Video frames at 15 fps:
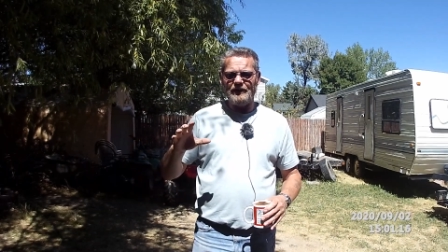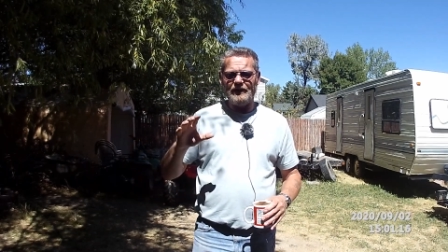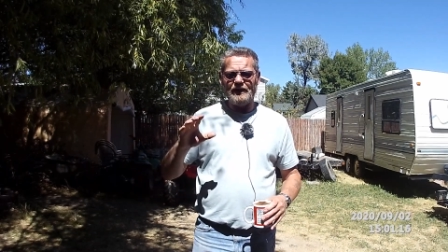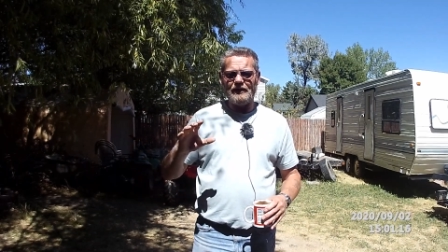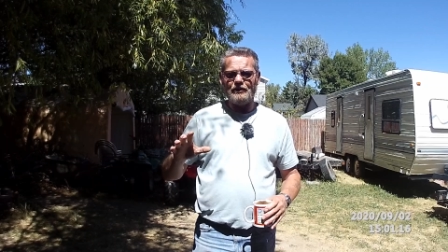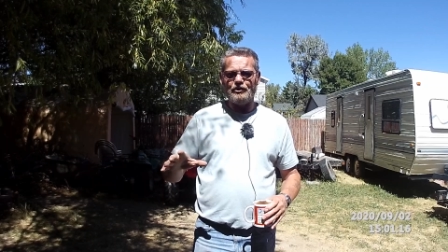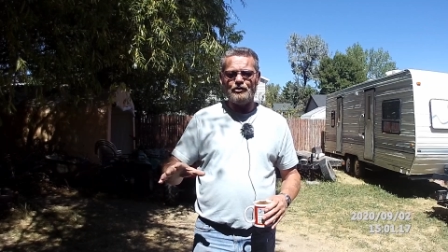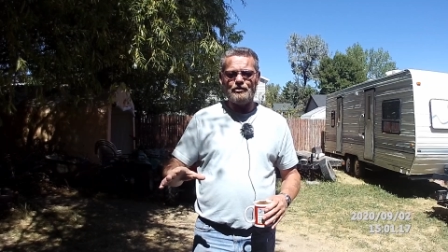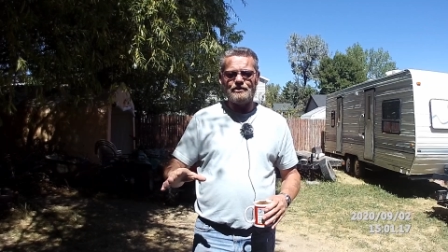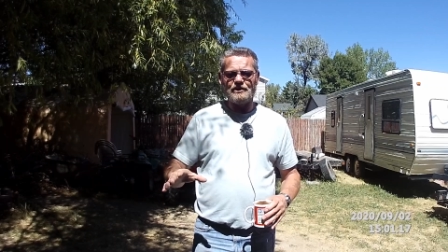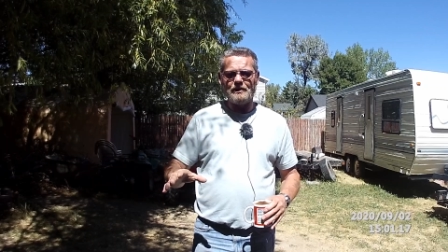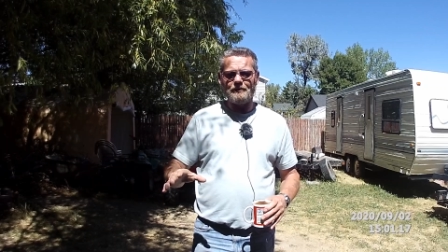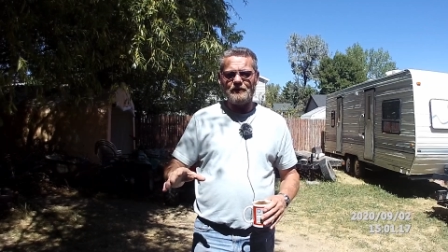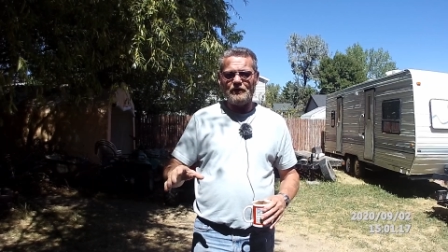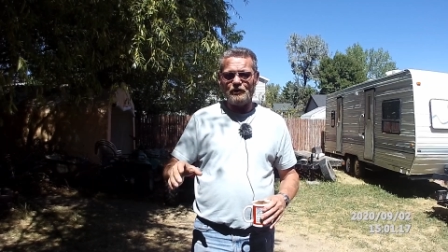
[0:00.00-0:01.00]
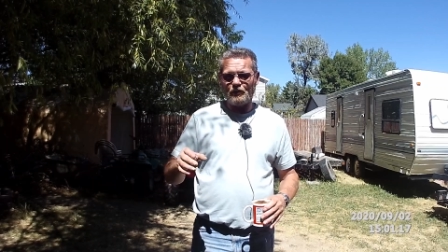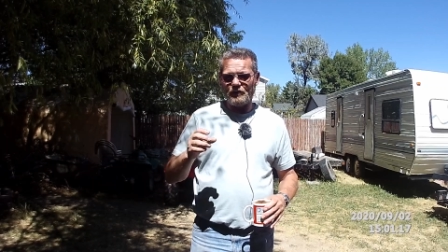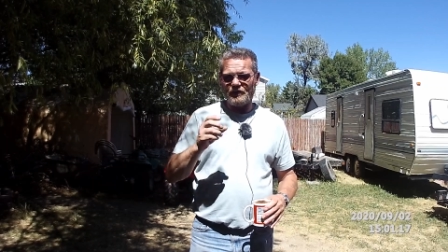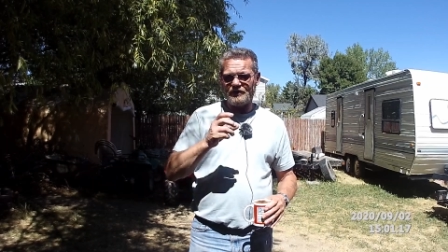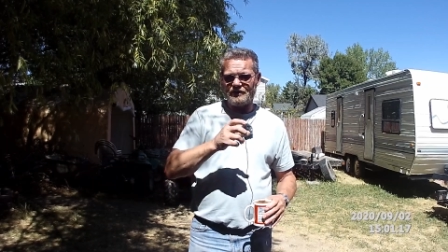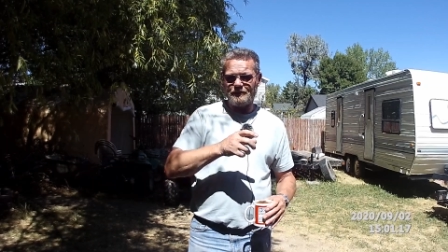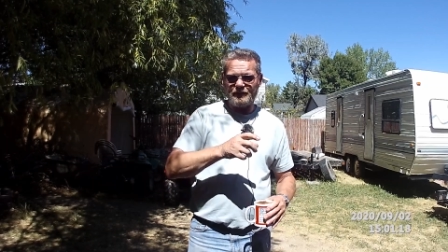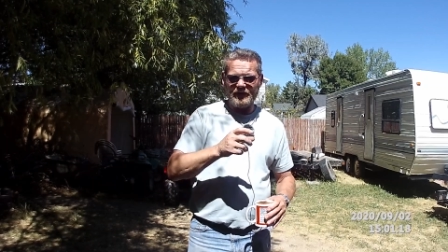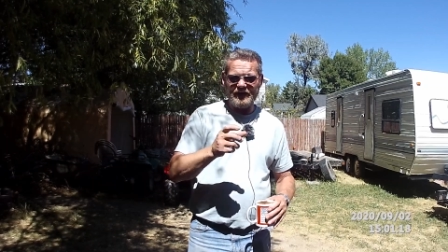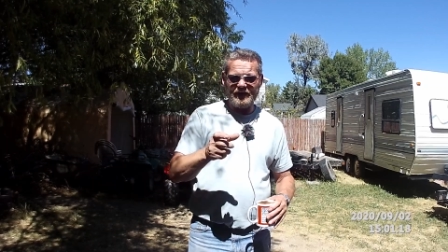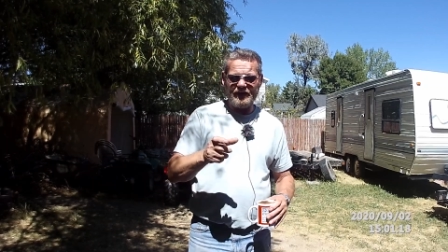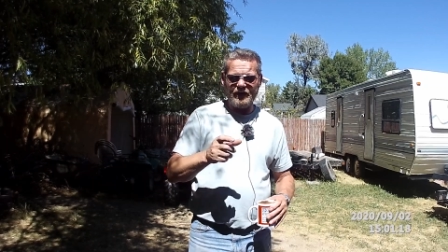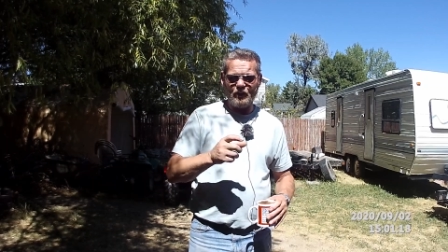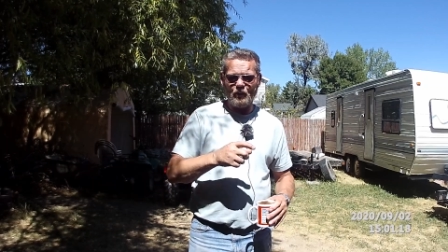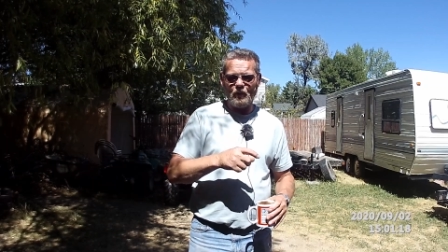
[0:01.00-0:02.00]
how to do something or
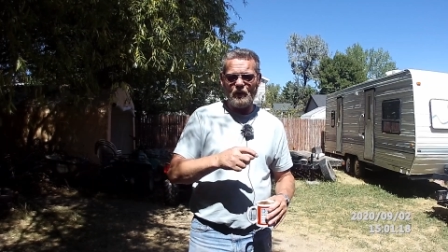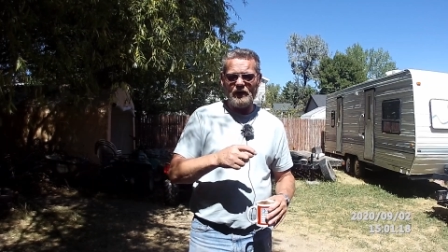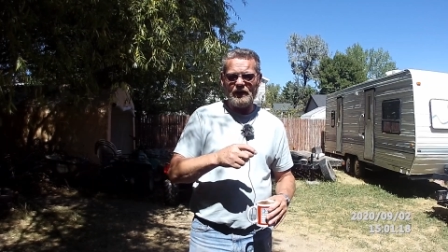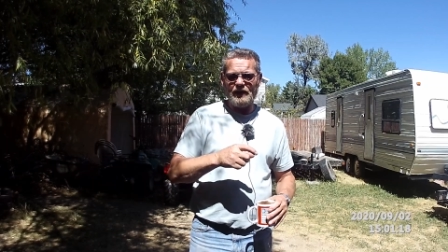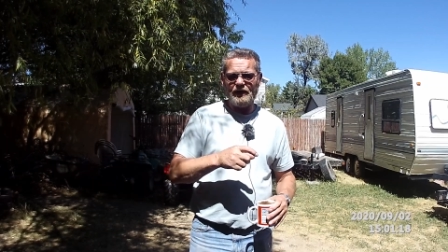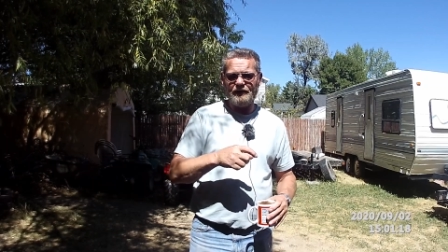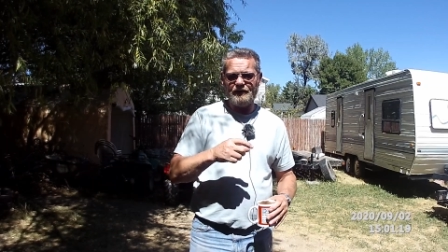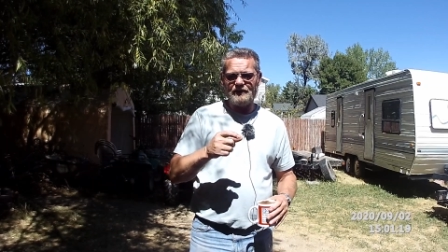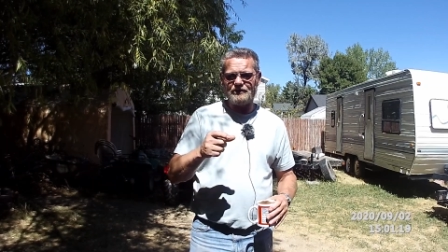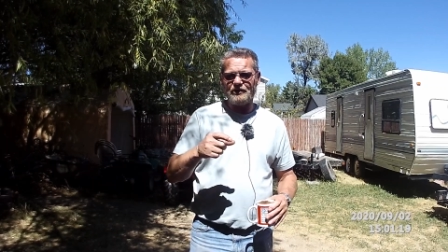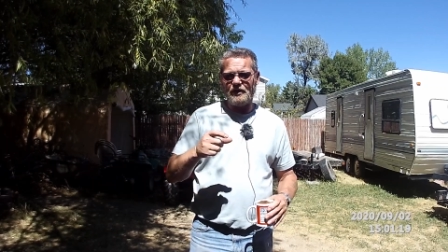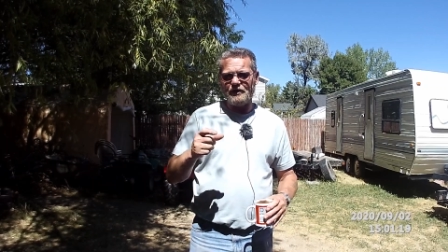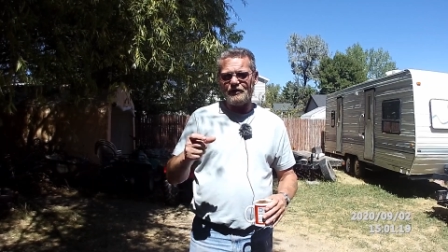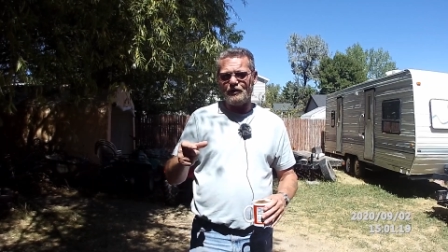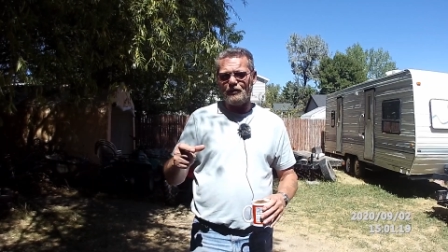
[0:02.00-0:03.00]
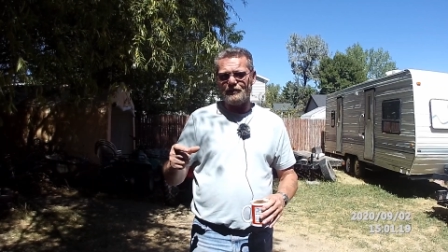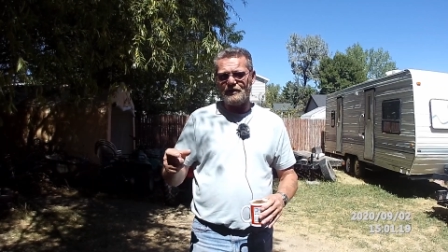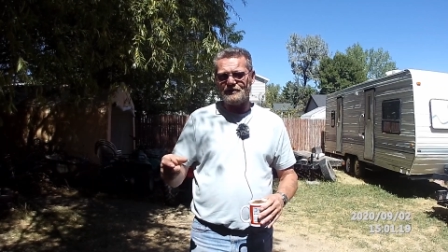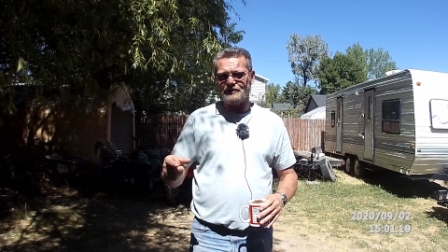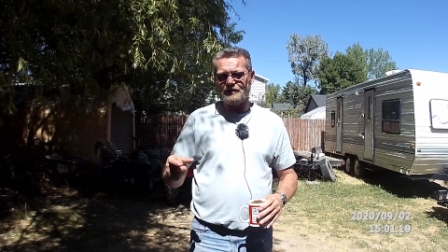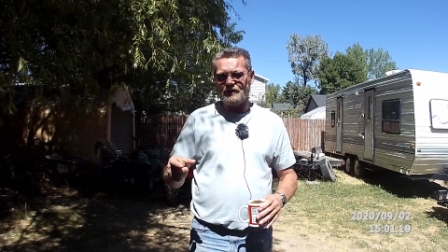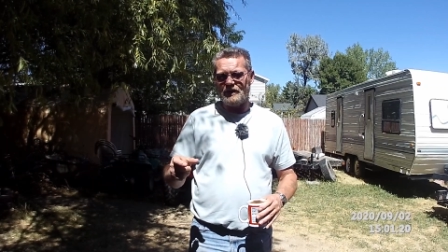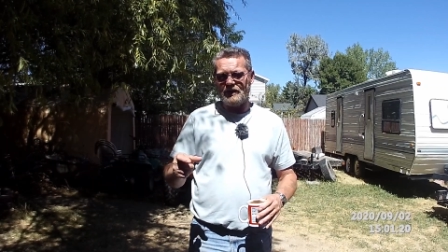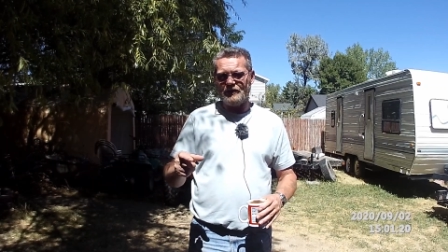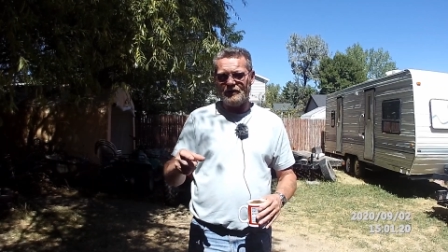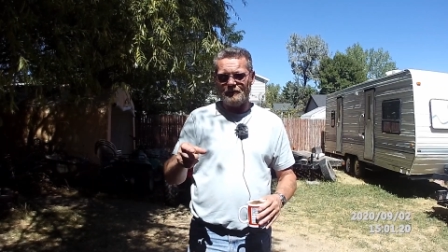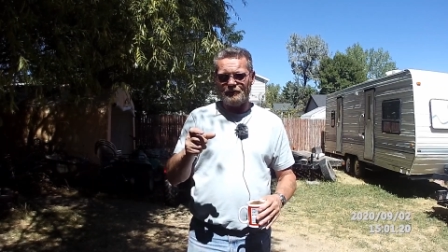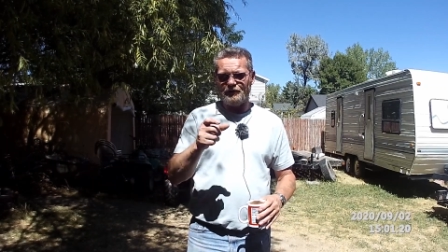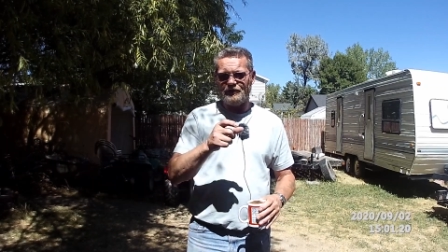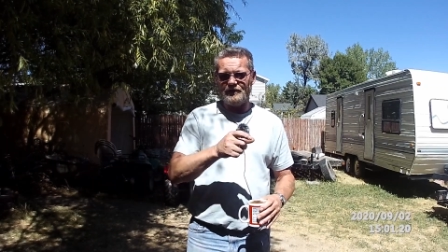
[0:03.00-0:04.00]
explaining why this audio doesn't line
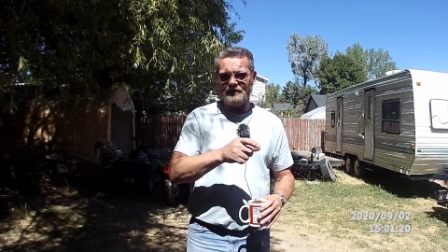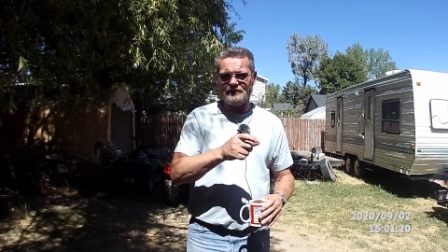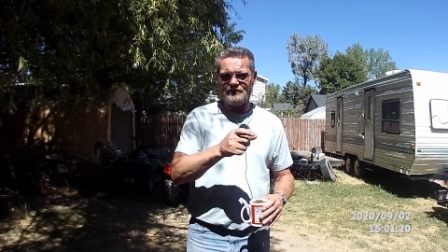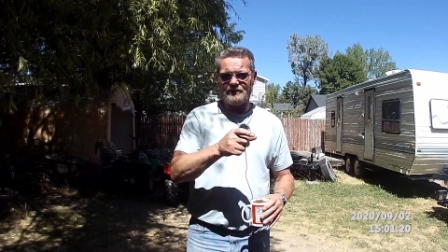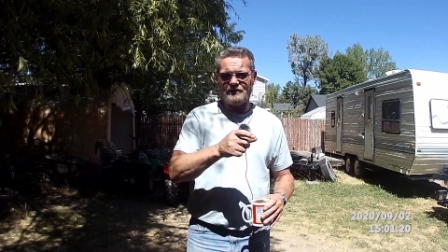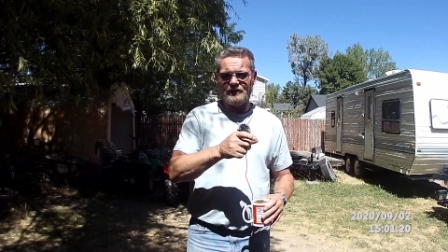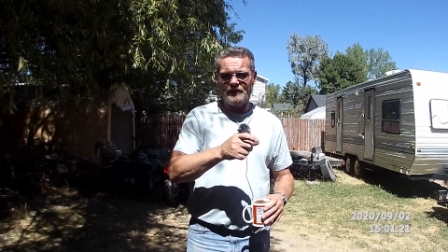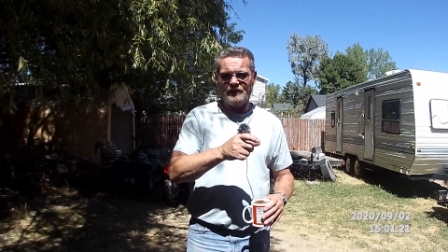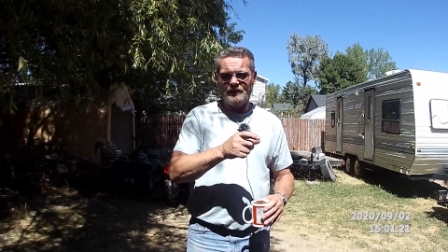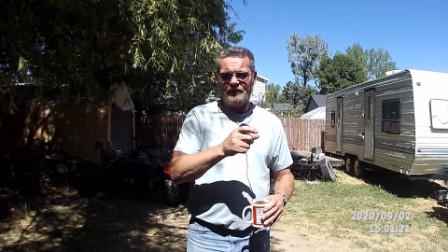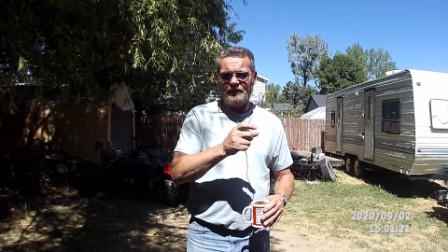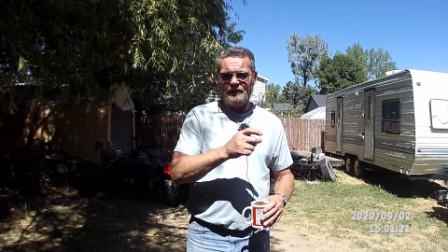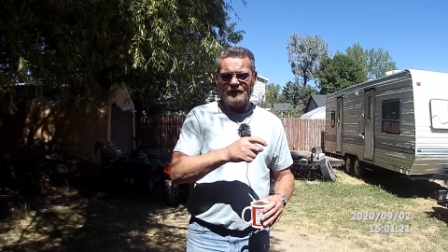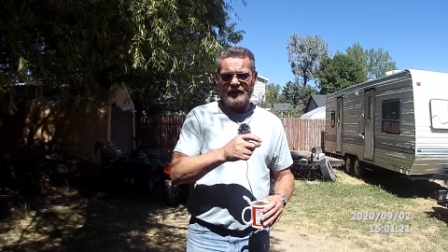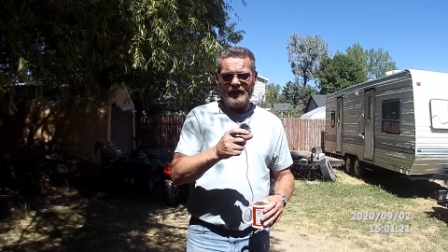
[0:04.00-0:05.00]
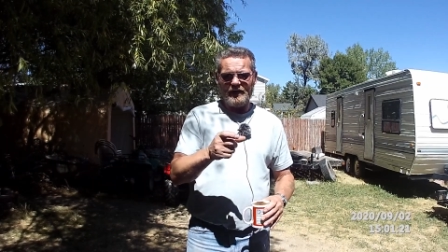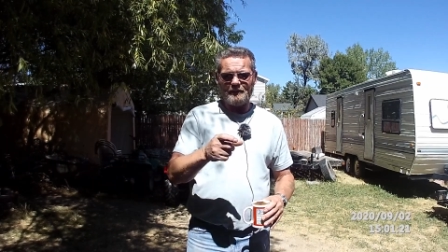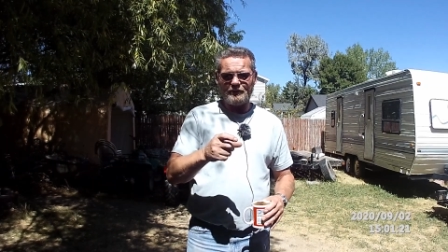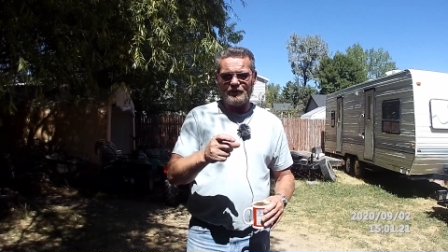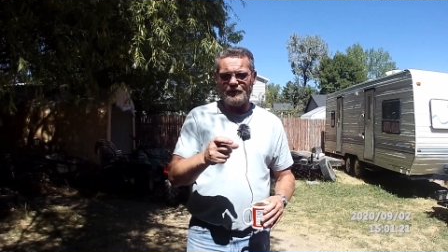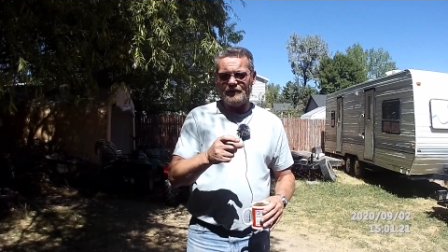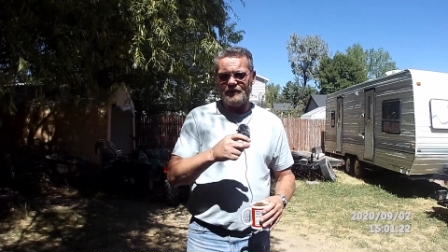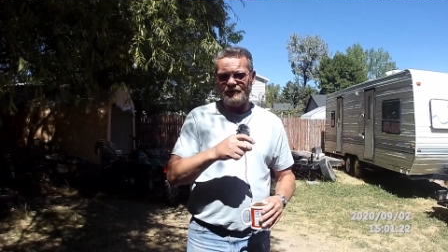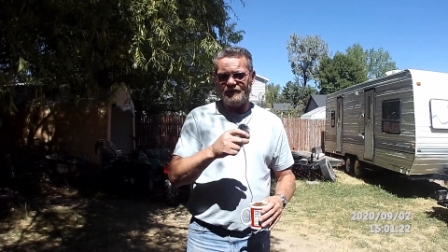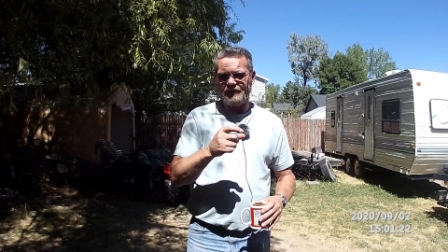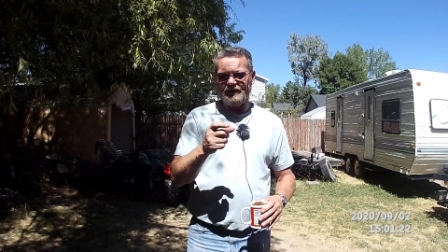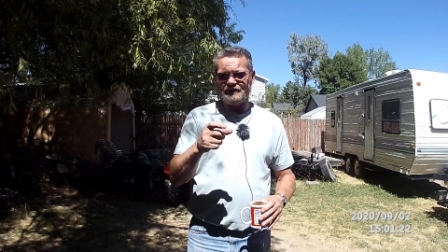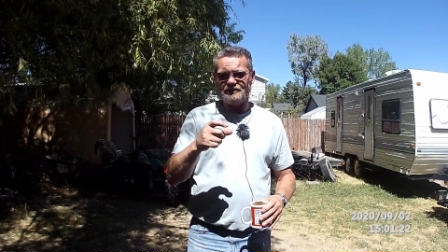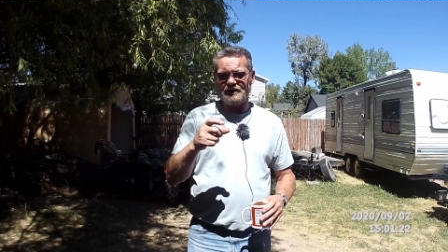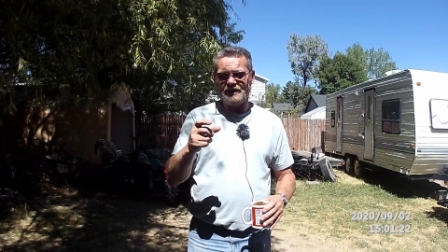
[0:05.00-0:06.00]
up with this camera and
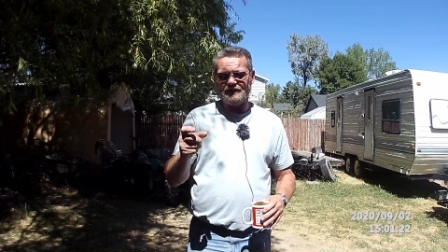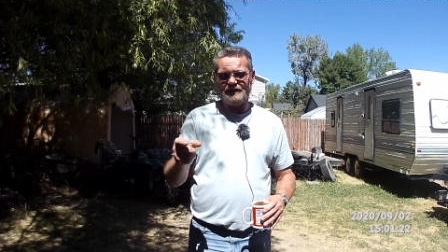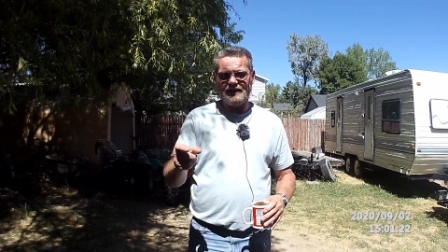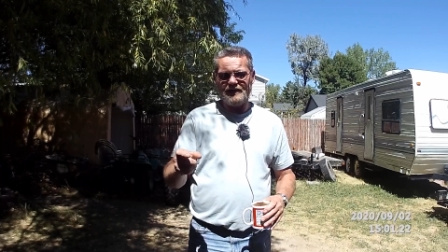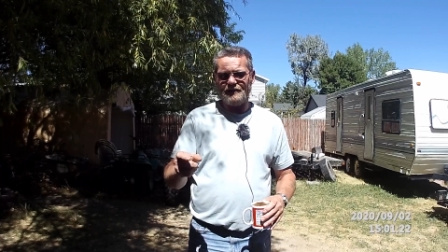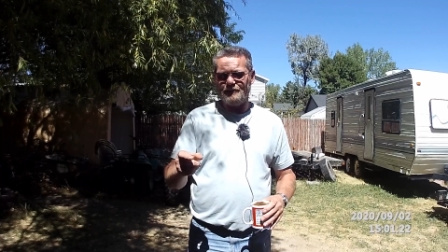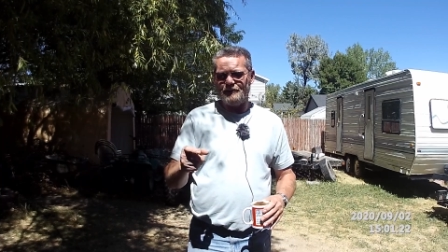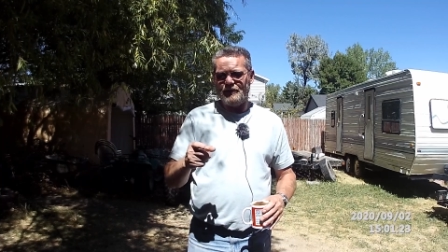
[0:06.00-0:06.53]
things like that,